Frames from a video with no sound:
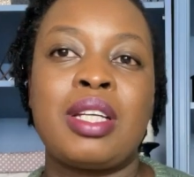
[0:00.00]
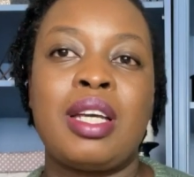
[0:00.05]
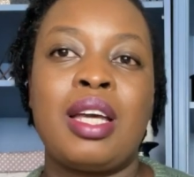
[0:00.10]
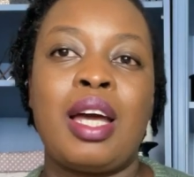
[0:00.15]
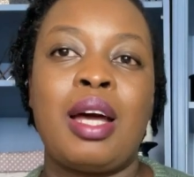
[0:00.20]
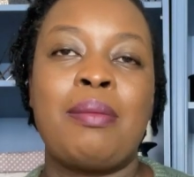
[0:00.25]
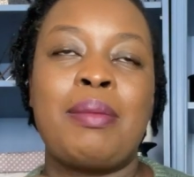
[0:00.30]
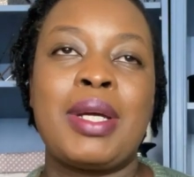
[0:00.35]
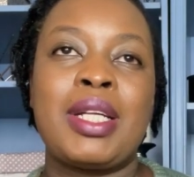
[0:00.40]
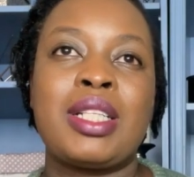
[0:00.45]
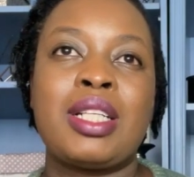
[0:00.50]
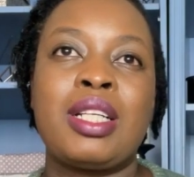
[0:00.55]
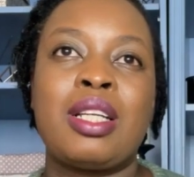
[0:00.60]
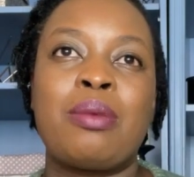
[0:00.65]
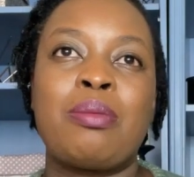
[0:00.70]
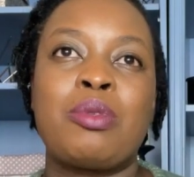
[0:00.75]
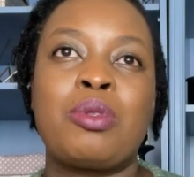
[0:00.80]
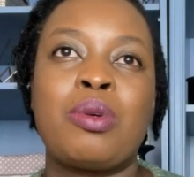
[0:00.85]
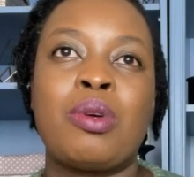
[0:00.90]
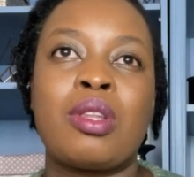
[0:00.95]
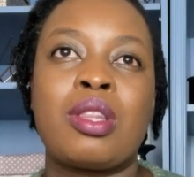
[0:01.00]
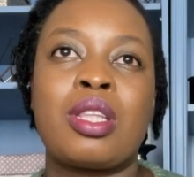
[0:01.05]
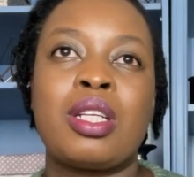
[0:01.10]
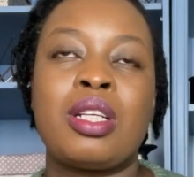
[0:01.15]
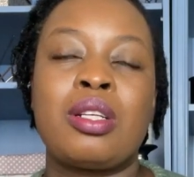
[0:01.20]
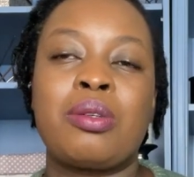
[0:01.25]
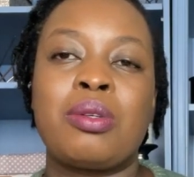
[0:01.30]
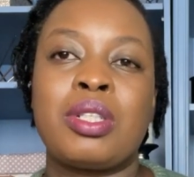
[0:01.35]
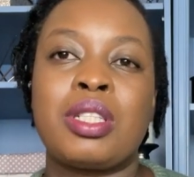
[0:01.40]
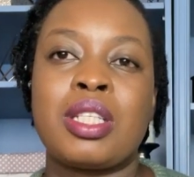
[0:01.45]
I might end up doing
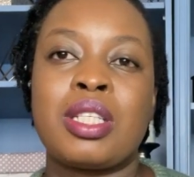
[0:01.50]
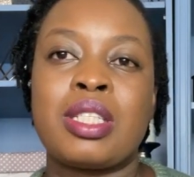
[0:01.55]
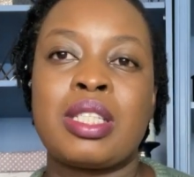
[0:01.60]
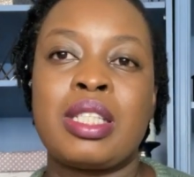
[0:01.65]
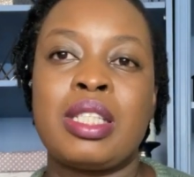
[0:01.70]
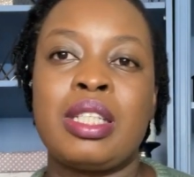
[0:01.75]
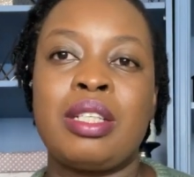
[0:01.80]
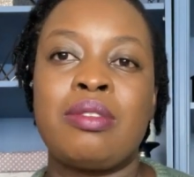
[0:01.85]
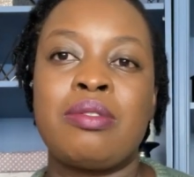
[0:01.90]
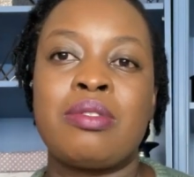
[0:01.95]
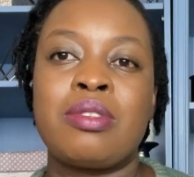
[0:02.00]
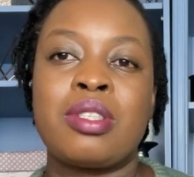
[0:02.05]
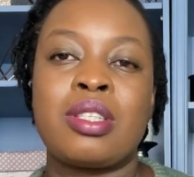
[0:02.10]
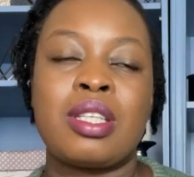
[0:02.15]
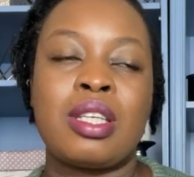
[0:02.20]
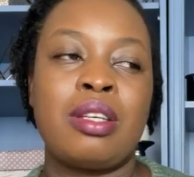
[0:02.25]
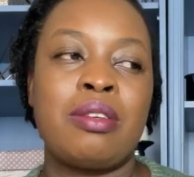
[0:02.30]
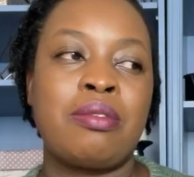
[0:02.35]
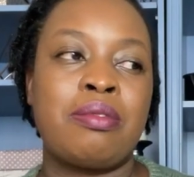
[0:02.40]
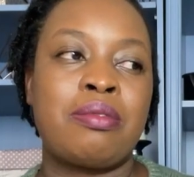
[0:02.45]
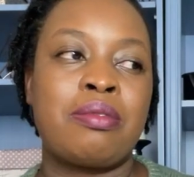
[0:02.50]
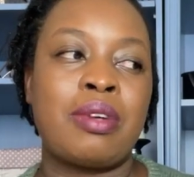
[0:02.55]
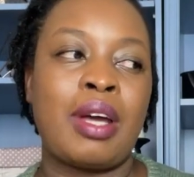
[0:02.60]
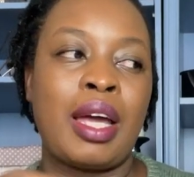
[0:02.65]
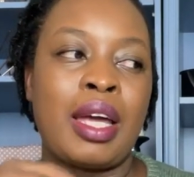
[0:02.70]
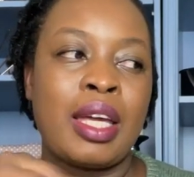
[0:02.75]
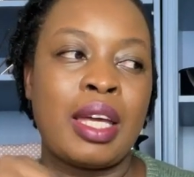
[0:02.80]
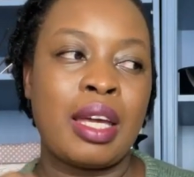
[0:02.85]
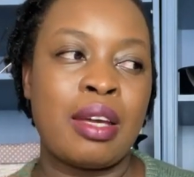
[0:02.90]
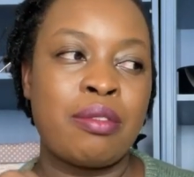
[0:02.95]
3/4 sleeves if
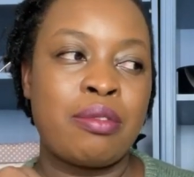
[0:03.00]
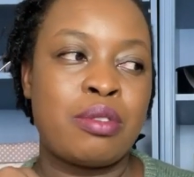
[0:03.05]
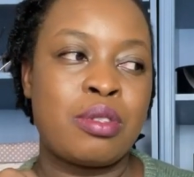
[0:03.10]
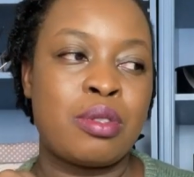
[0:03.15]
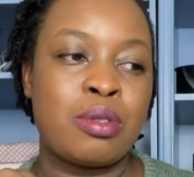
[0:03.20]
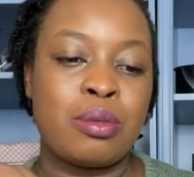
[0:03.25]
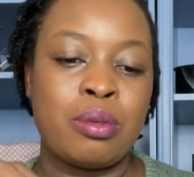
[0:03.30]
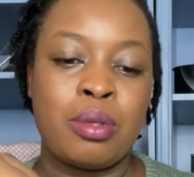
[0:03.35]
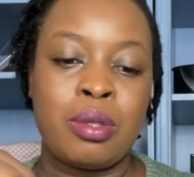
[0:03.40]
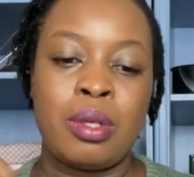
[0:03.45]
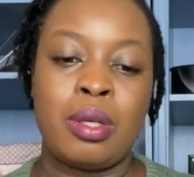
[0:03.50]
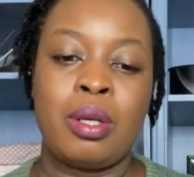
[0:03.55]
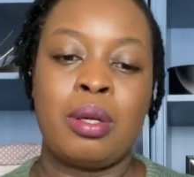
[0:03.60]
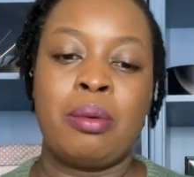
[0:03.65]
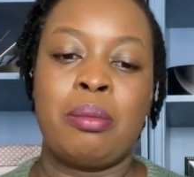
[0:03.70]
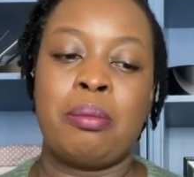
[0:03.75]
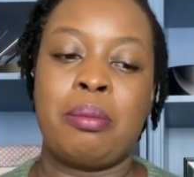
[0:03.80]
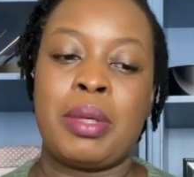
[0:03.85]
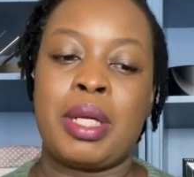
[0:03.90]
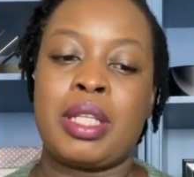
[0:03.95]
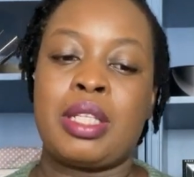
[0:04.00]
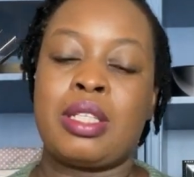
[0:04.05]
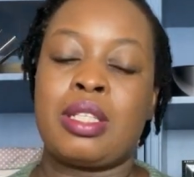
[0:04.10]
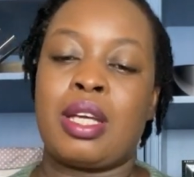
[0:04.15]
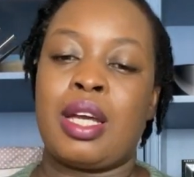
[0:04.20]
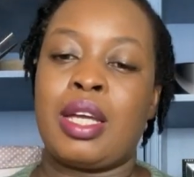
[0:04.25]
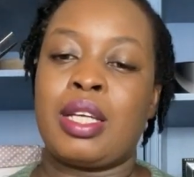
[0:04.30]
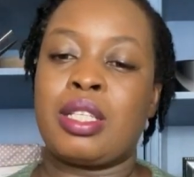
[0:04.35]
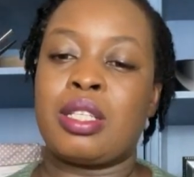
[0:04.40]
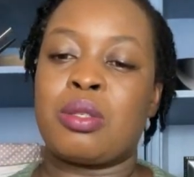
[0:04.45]
I have to, but
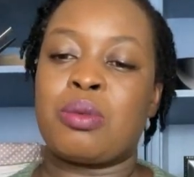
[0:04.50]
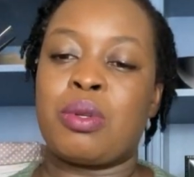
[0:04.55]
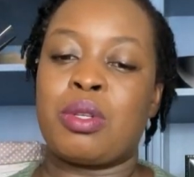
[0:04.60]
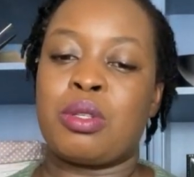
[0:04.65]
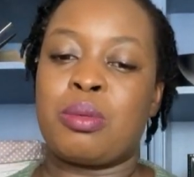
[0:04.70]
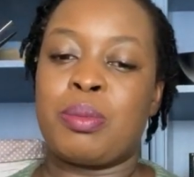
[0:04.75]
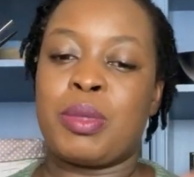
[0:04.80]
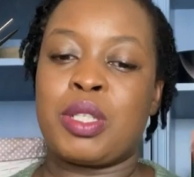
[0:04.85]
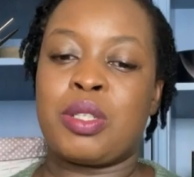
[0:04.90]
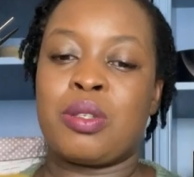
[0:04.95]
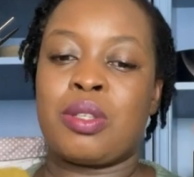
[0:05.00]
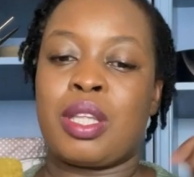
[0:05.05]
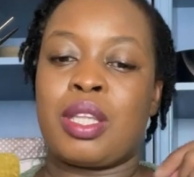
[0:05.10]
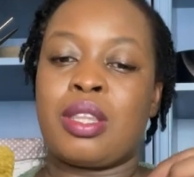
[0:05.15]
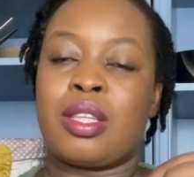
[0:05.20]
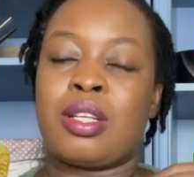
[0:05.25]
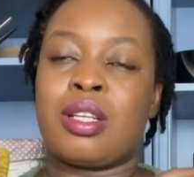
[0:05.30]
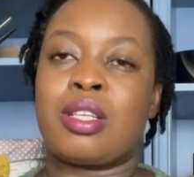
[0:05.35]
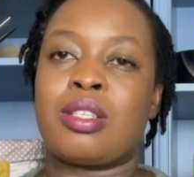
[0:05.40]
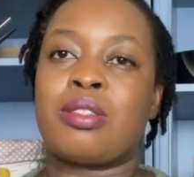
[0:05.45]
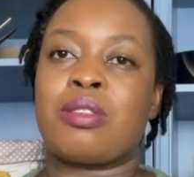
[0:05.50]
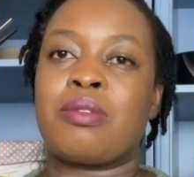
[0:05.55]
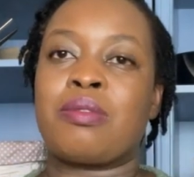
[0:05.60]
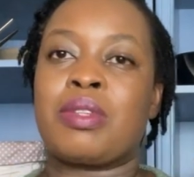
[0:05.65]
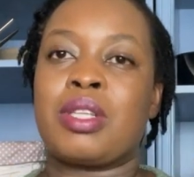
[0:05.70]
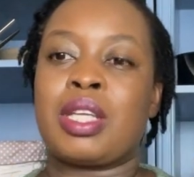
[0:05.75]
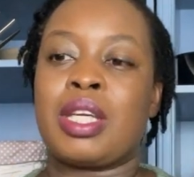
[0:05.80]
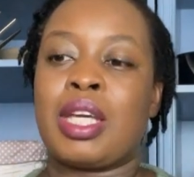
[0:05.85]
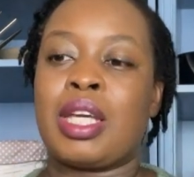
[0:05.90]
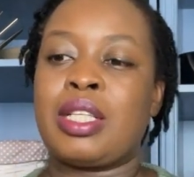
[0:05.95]
I just want to make sure that the rest of
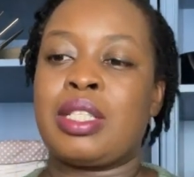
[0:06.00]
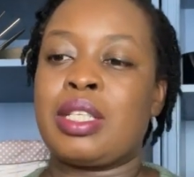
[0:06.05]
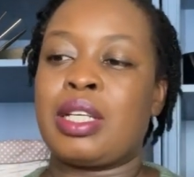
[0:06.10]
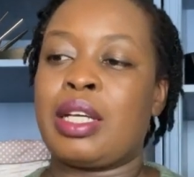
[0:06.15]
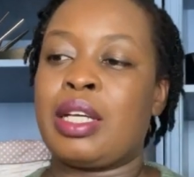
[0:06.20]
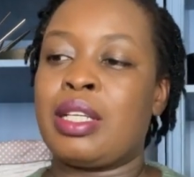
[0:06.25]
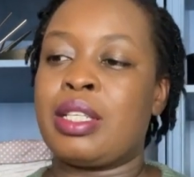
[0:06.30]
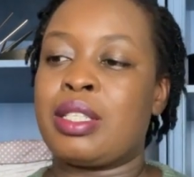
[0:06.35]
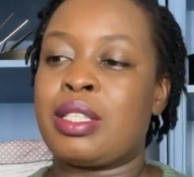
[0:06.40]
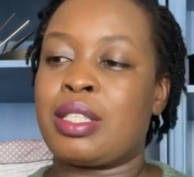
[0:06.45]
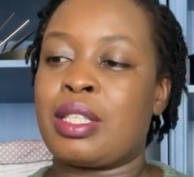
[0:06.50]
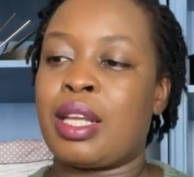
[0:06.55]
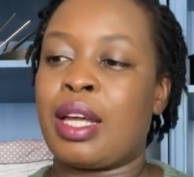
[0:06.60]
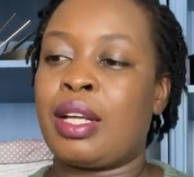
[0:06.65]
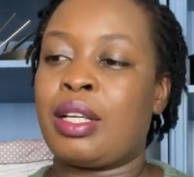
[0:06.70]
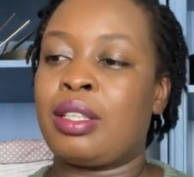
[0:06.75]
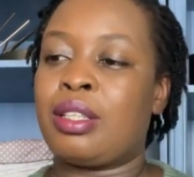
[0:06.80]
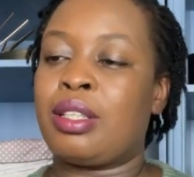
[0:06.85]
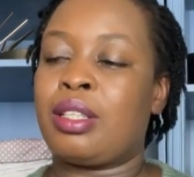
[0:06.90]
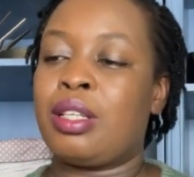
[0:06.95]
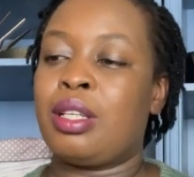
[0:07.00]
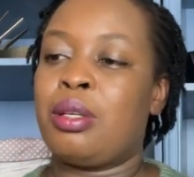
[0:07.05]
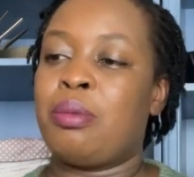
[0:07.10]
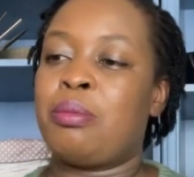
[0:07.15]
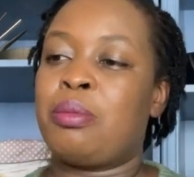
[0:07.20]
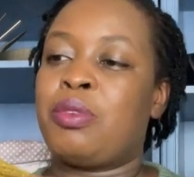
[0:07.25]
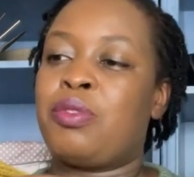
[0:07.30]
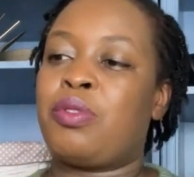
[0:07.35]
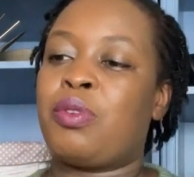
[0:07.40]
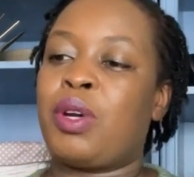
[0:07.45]
the cardigan is done
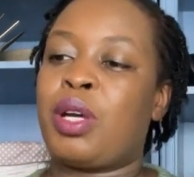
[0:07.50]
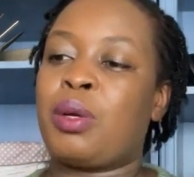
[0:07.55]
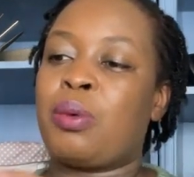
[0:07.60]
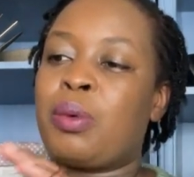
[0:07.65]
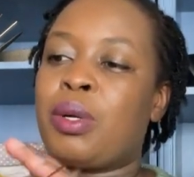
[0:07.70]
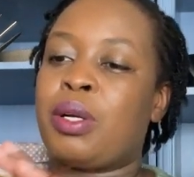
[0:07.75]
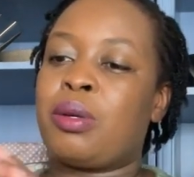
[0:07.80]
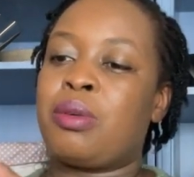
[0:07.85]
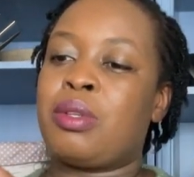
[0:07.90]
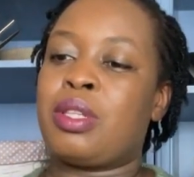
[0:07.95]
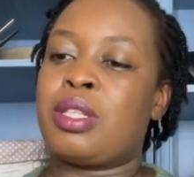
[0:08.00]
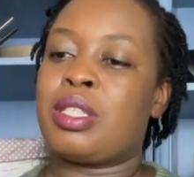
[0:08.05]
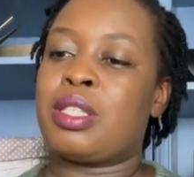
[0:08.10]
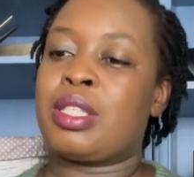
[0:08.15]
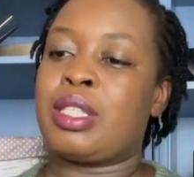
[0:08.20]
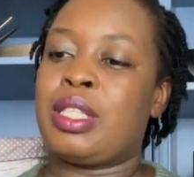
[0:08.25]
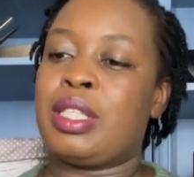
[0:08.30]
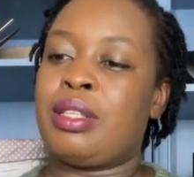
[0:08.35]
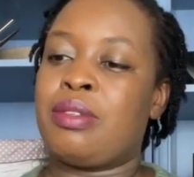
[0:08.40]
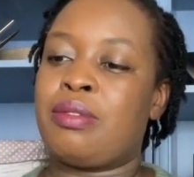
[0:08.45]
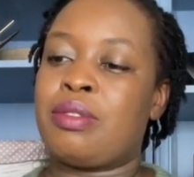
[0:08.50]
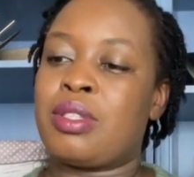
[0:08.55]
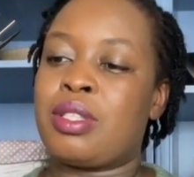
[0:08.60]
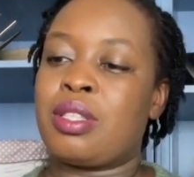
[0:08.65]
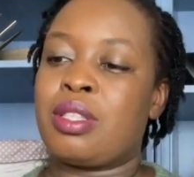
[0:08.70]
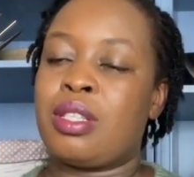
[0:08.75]
before I work on the sleeves.